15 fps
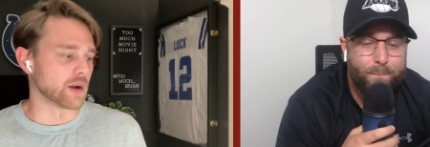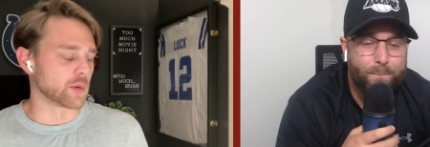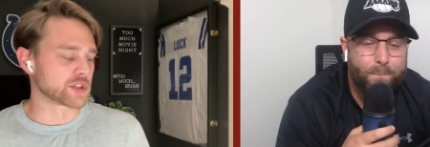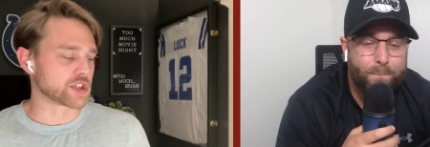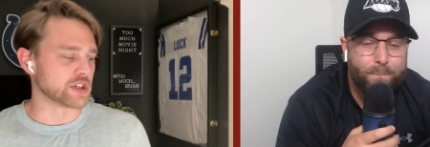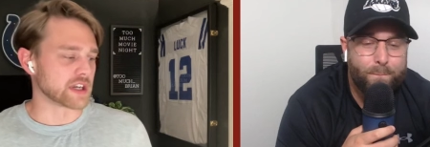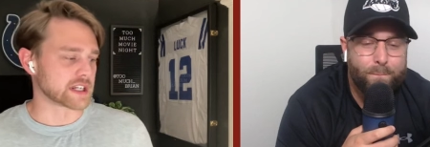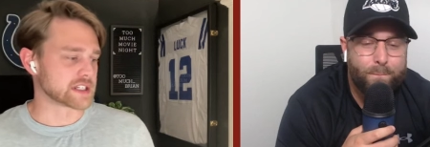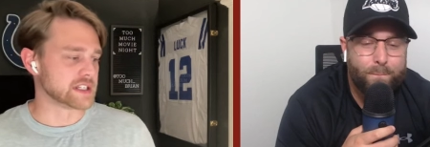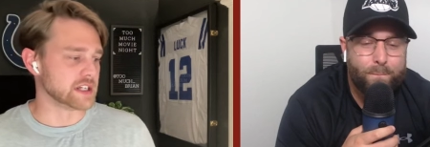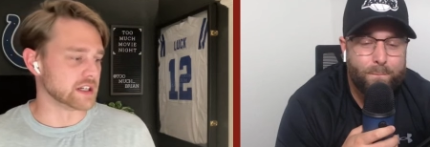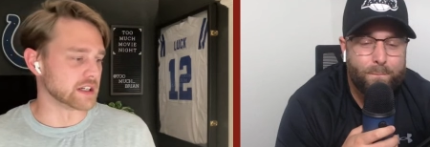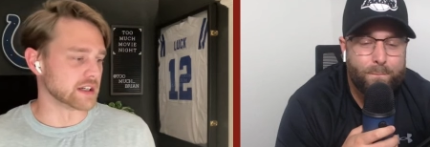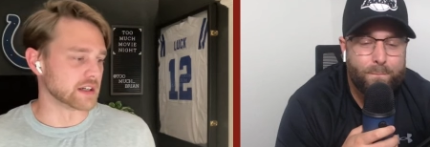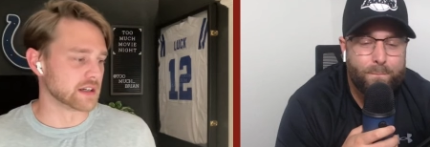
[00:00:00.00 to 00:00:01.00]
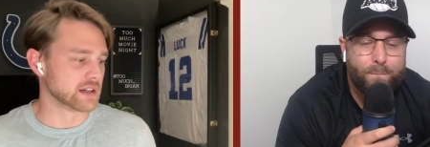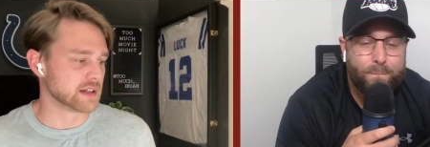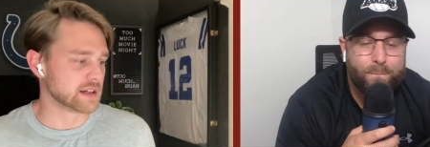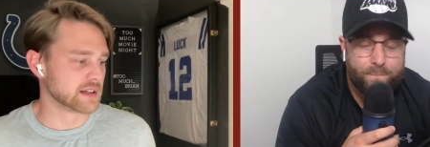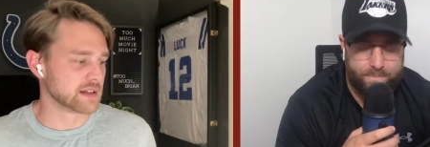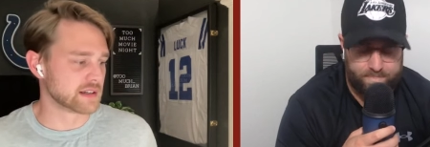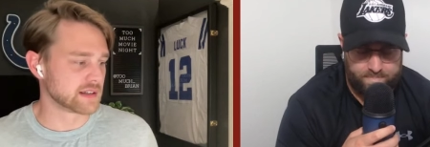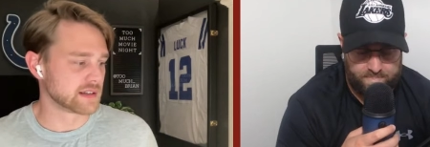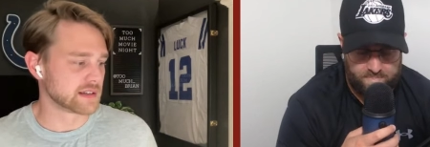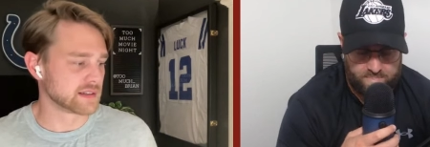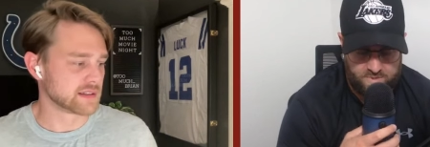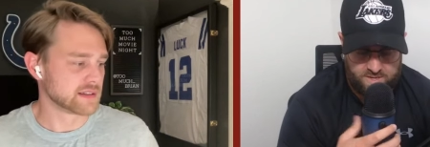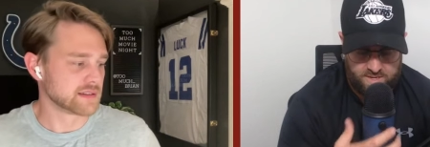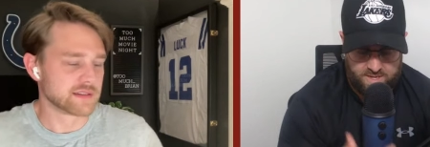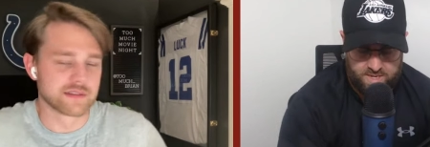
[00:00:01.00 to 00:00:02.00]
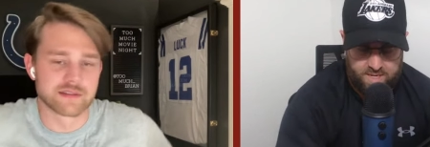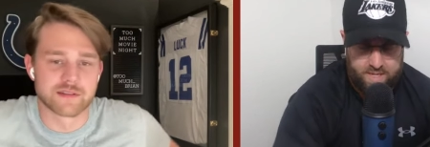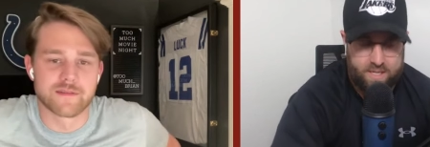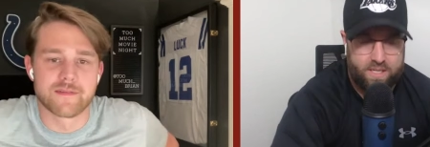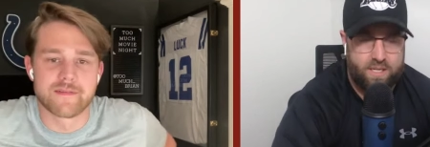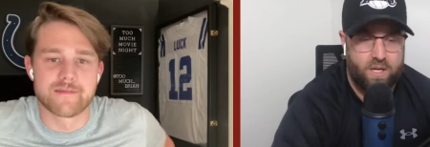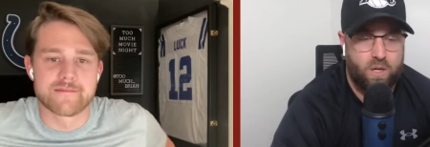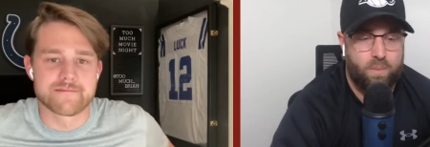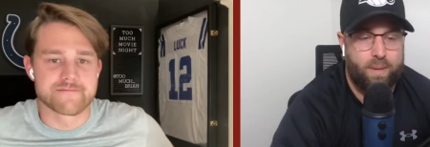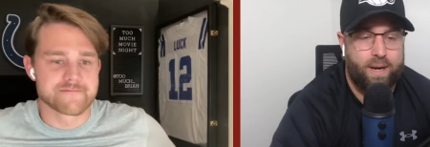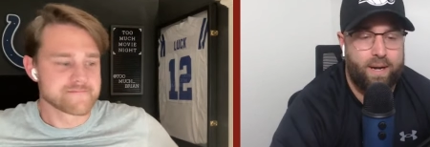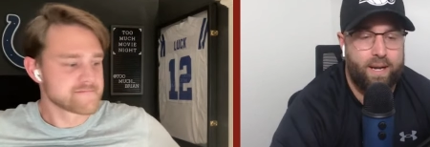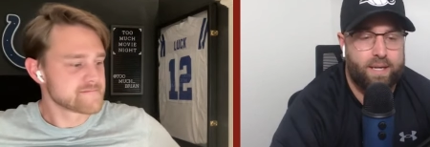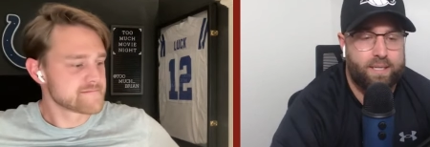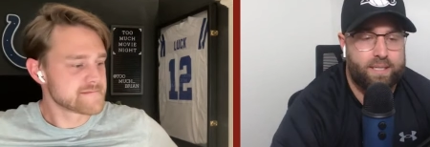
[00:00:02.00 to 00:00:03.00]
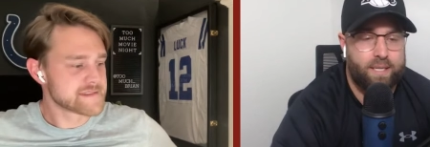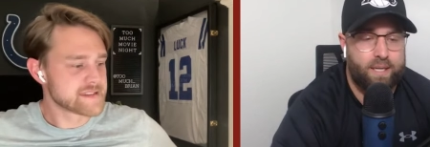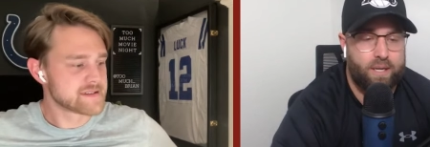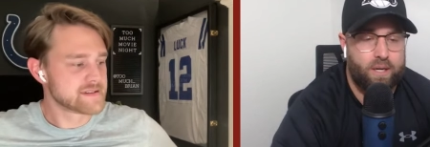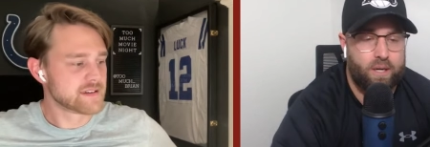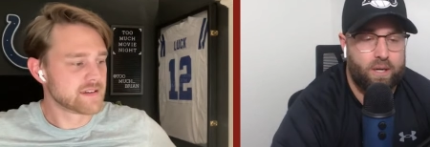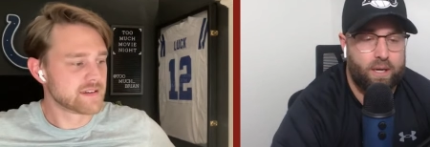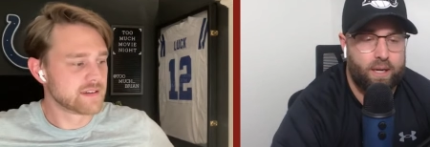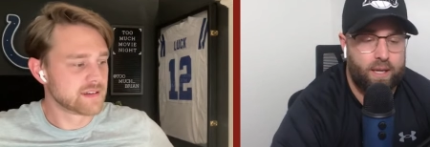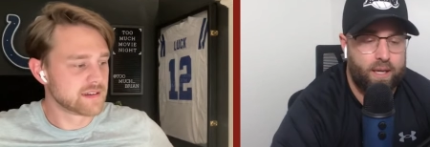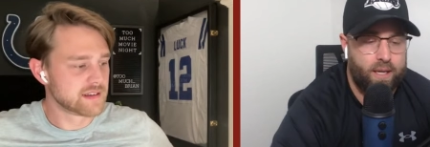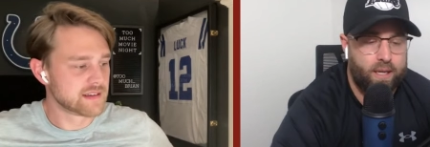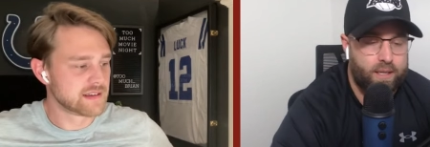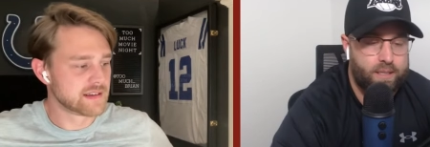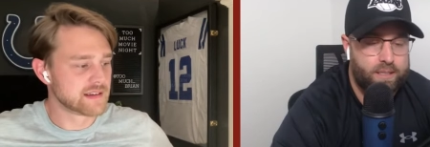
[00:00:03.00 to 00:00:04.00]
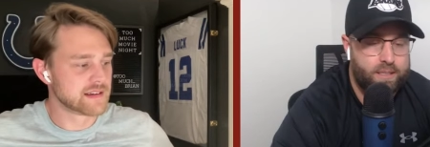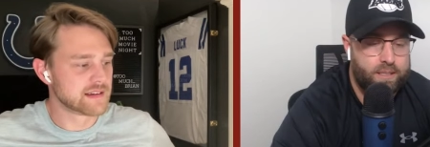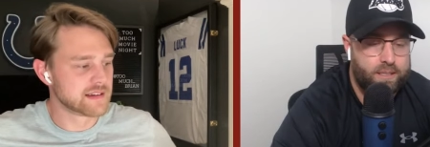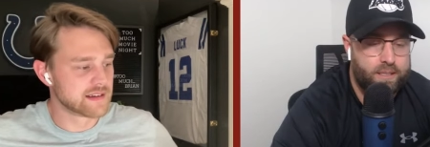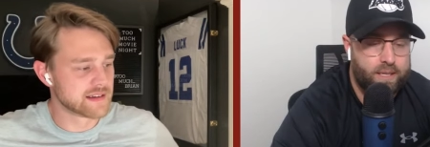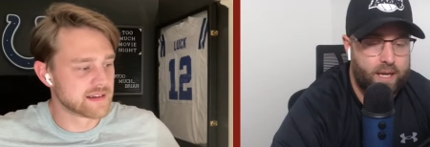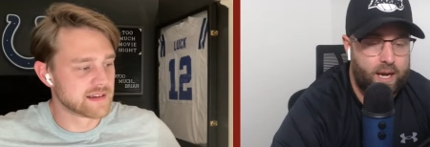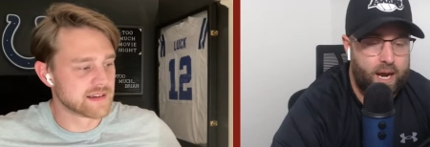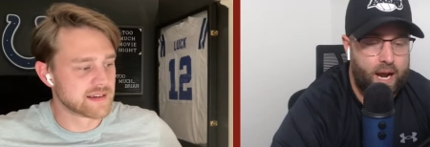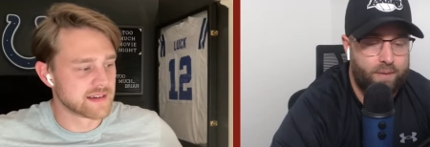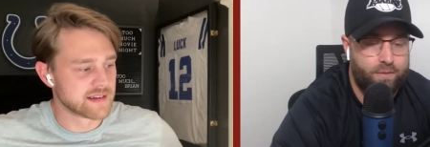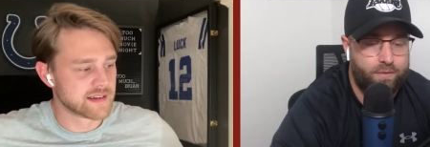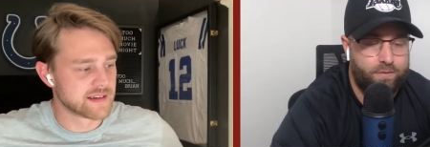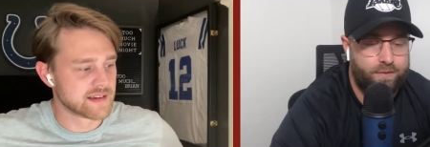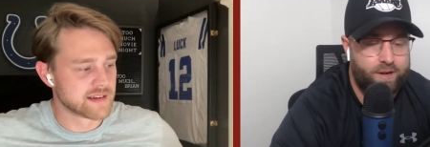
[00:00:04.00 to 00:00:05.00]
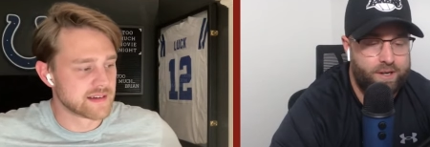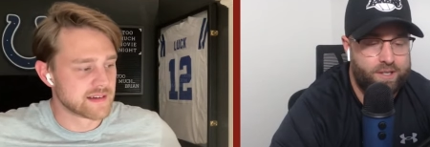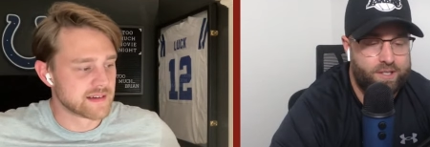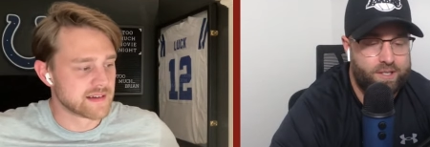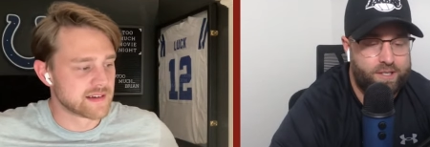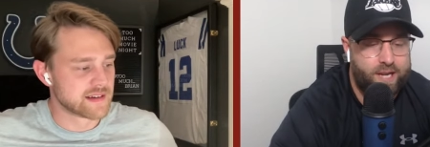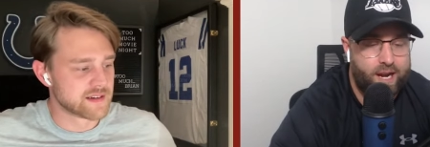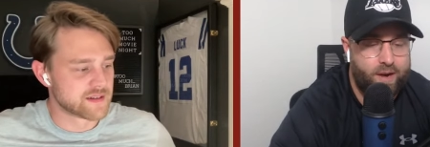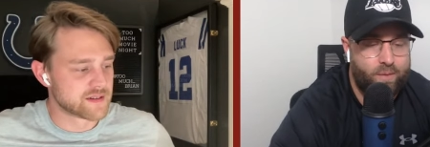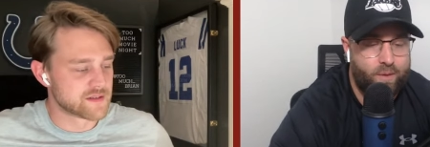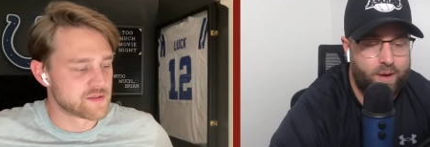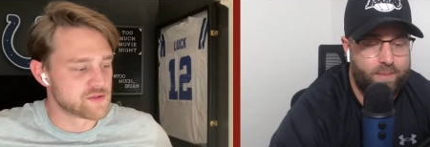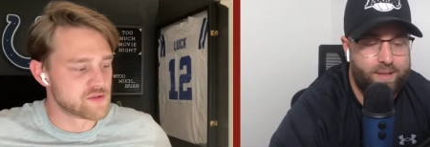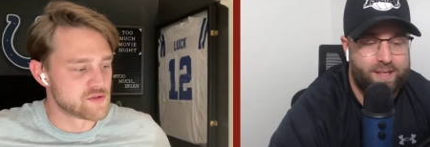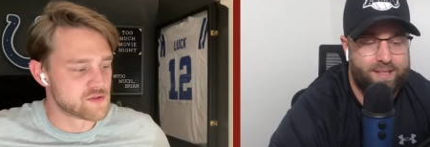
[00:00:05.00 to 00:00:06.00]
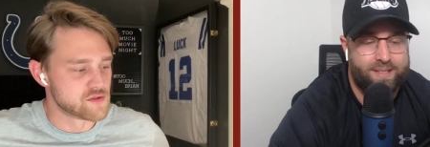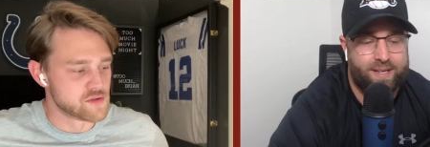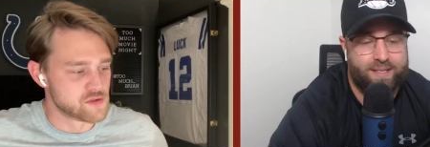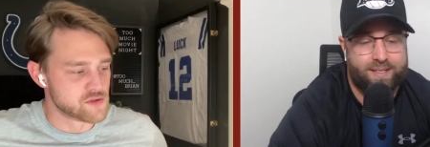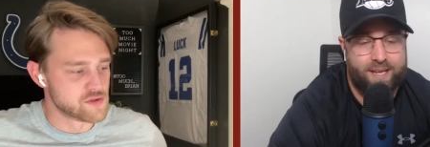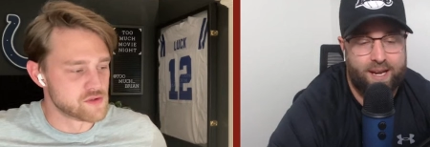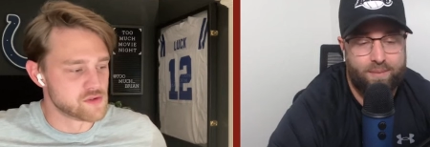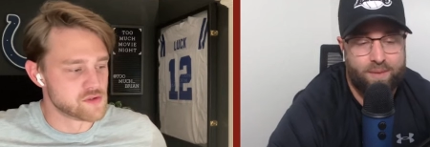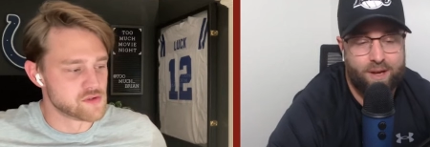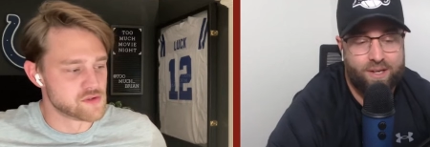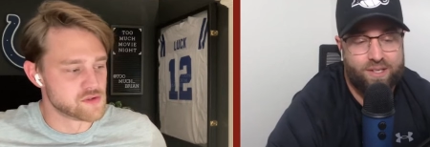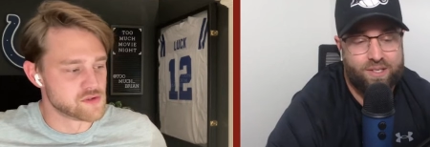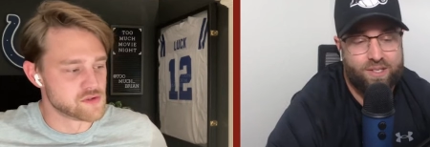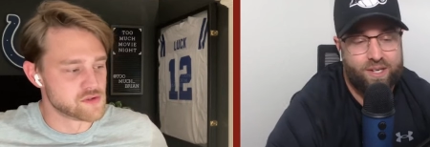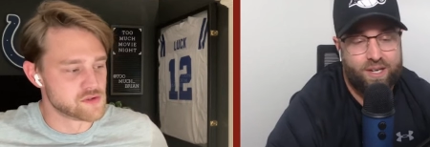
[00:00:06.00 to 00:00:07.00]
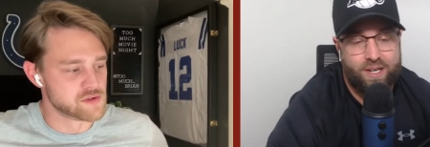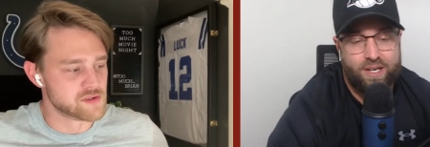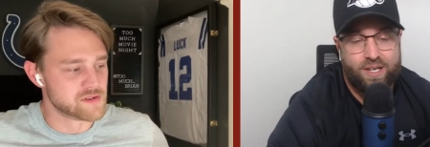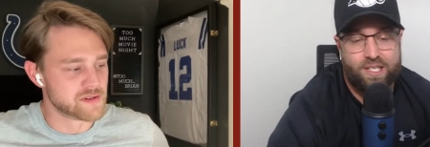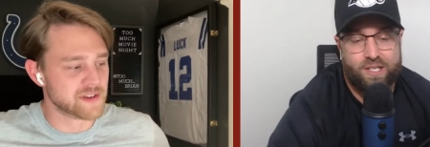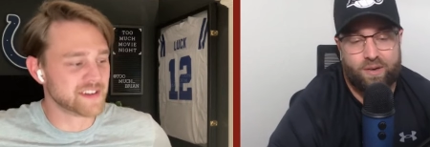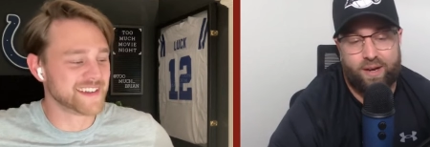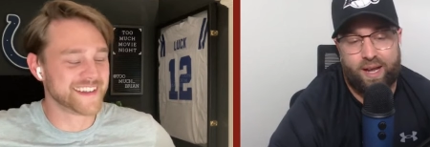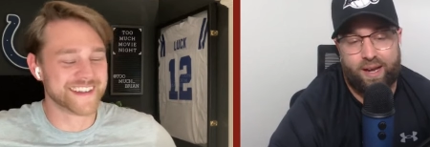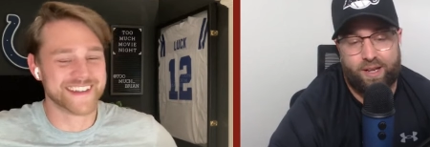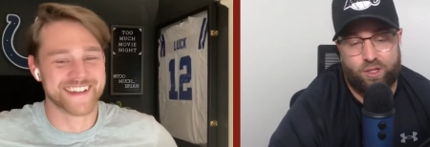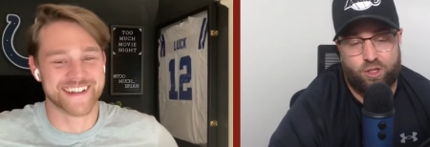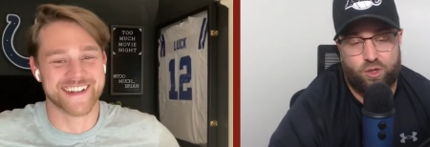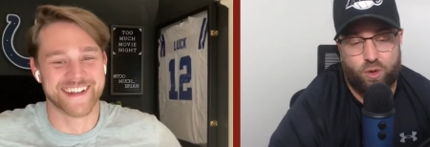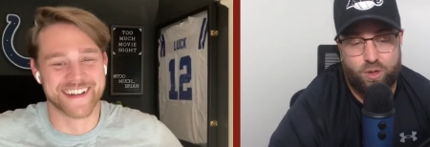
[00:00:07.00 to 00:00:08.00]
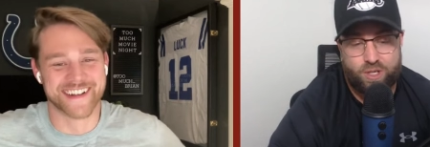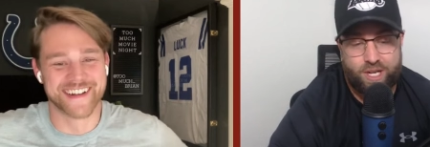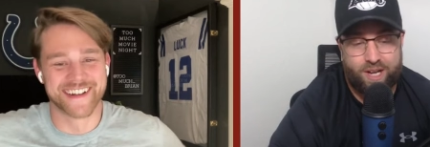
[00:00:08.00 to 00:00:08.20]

Speaker 1: what's your next tier?
Speaker 2: So my next tier is I will finish as a title one, but that's not saying much. So again, it's George